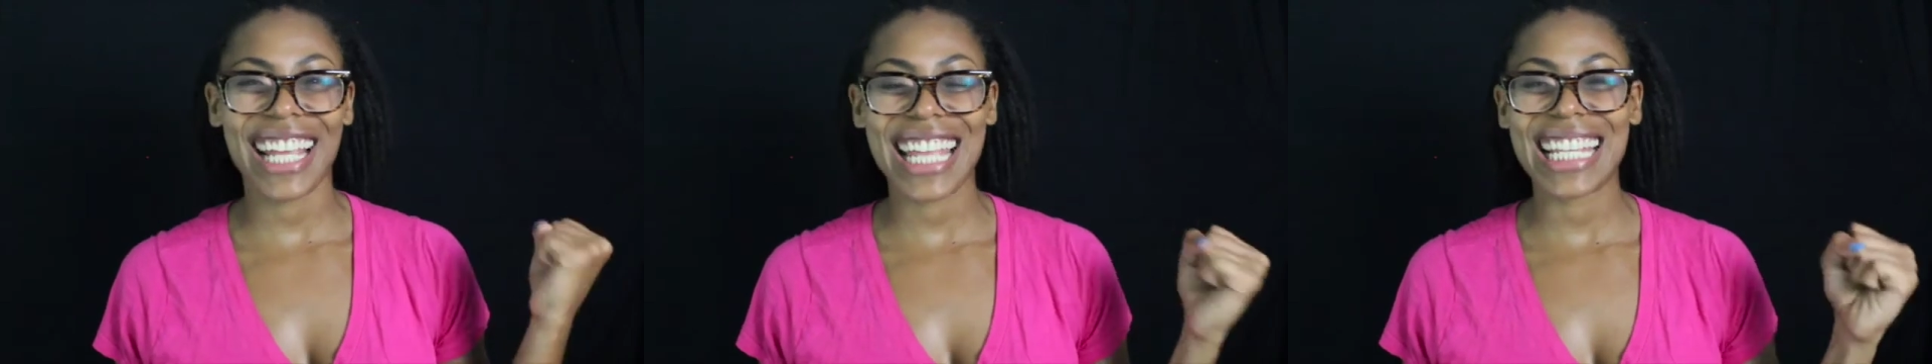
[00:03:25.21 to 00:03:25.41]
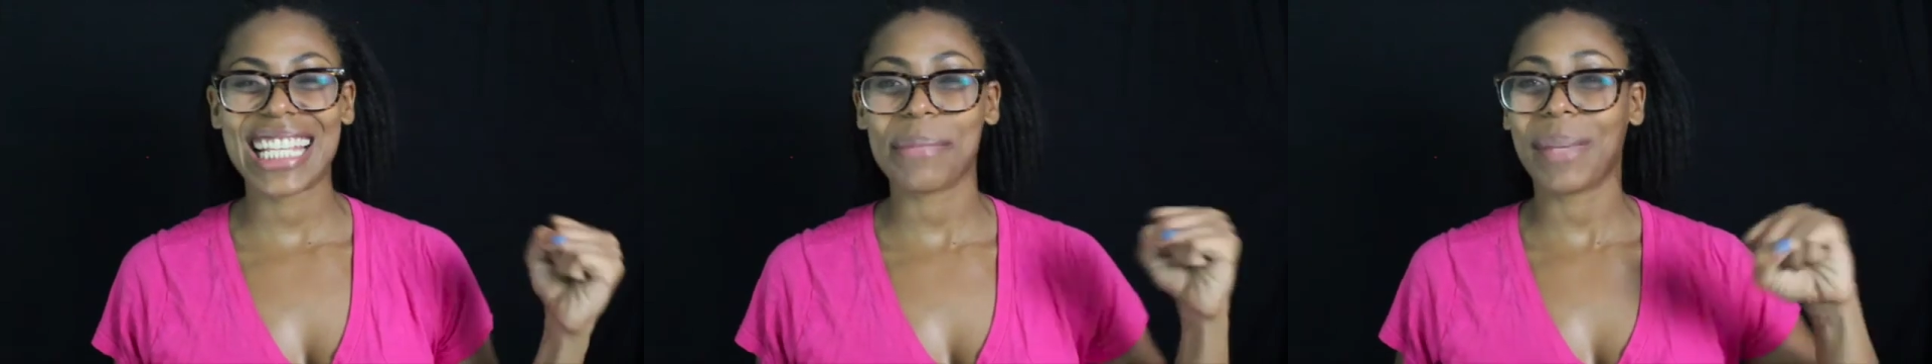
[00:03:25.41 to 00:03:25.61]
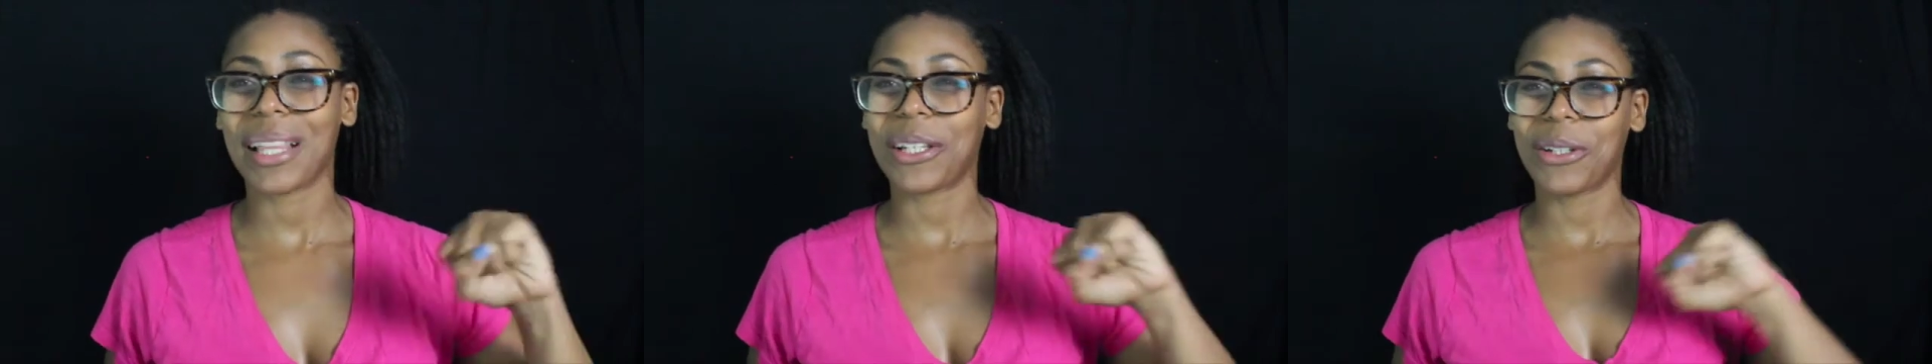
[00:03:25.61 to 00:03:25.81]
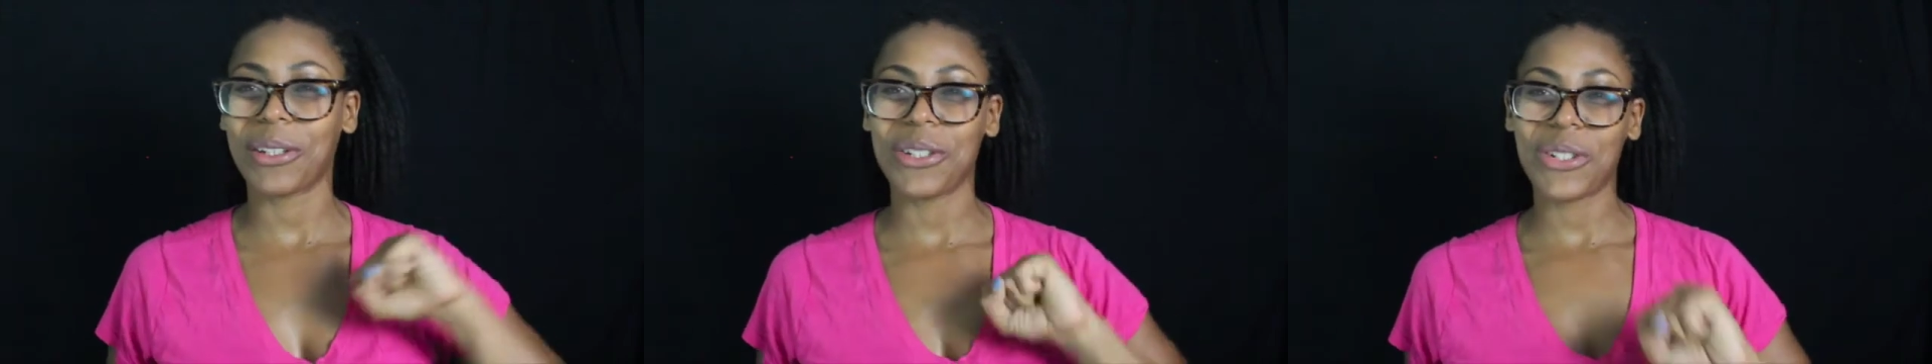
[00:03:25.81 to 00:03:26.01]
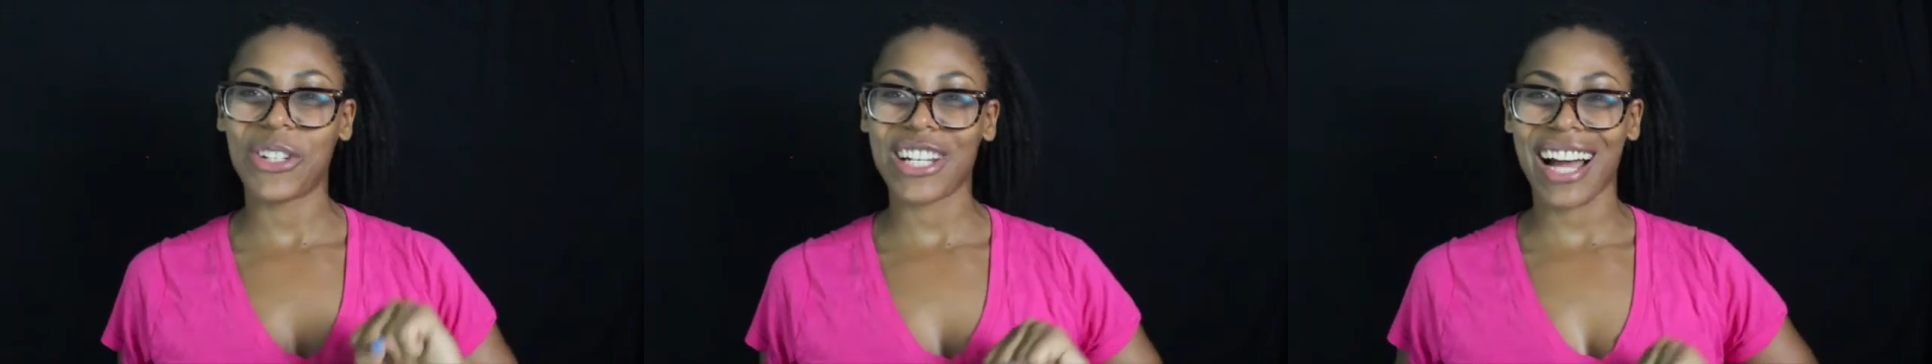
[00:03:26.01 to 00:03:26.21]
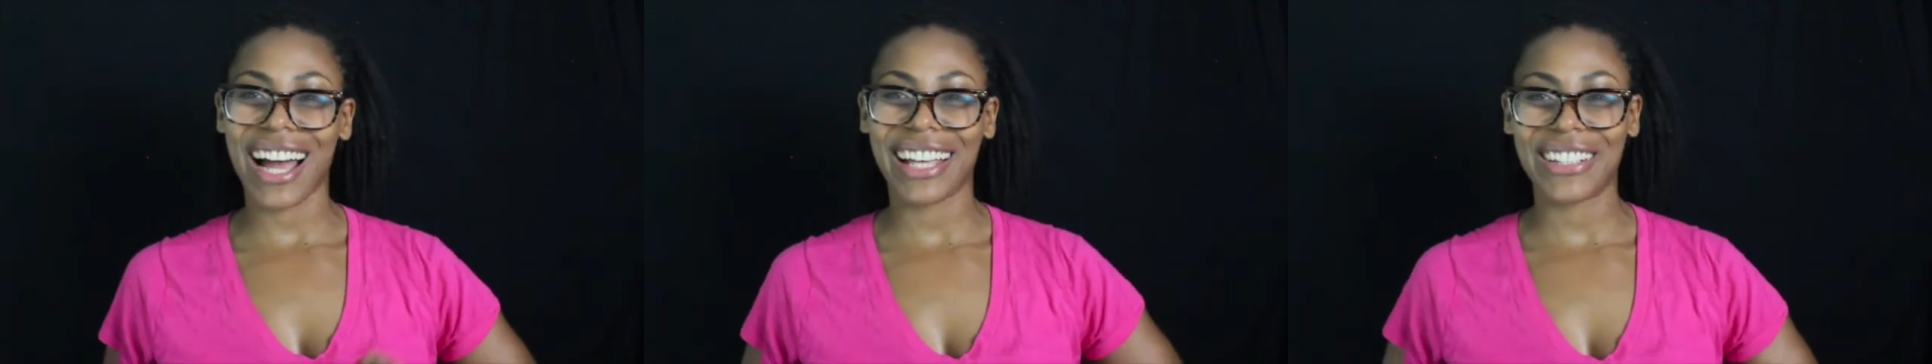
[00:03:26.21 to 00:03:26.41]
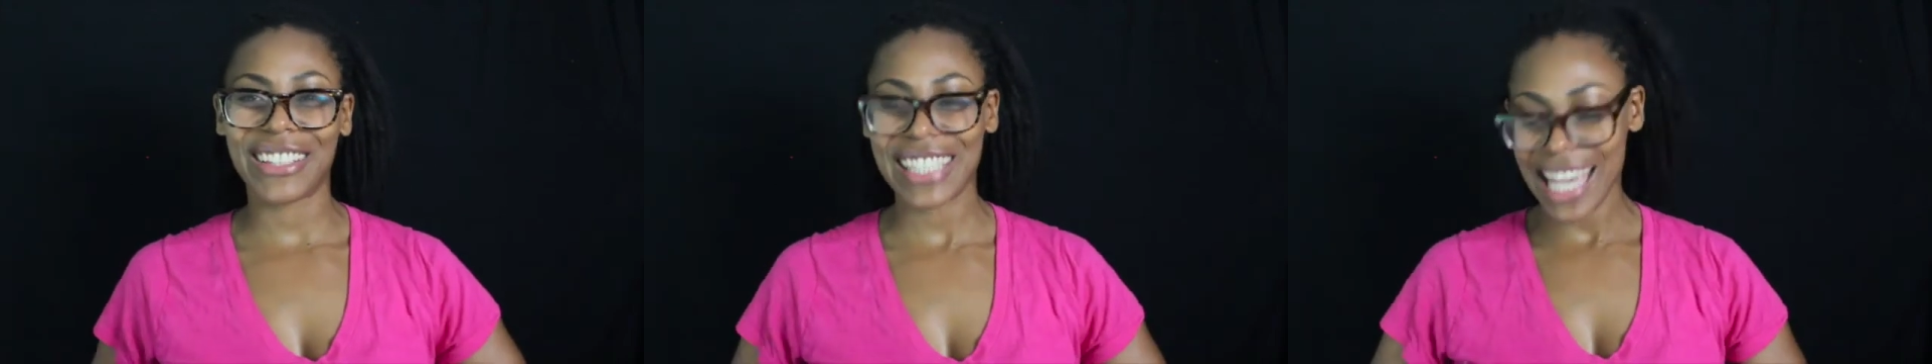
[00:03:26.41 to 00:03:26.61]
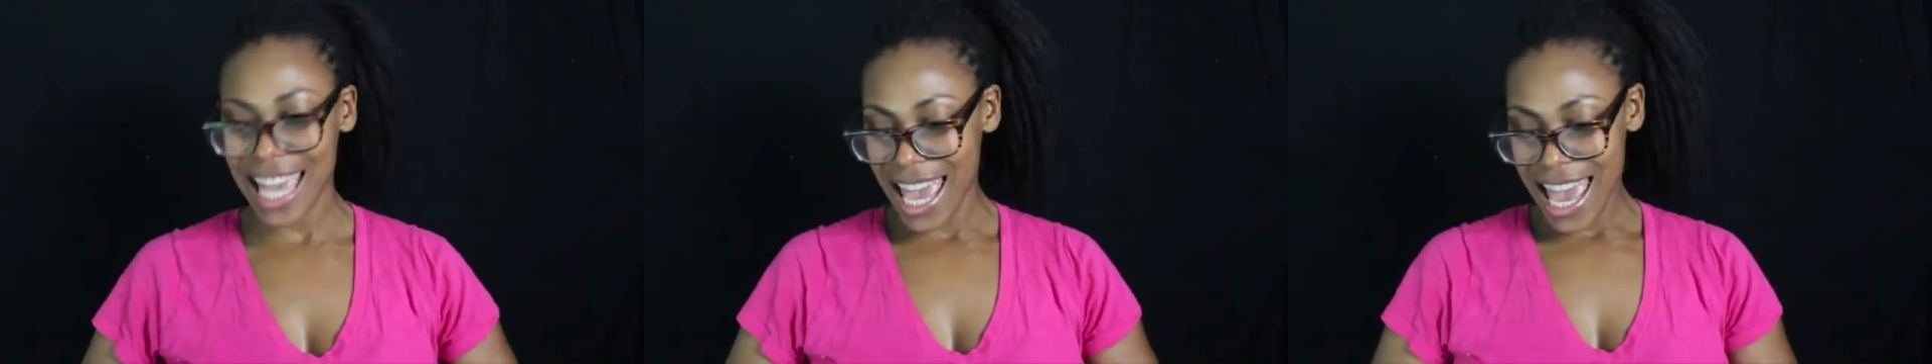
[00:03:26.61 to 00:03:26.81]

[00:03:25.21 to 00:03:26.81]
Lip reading: and he's my little new child.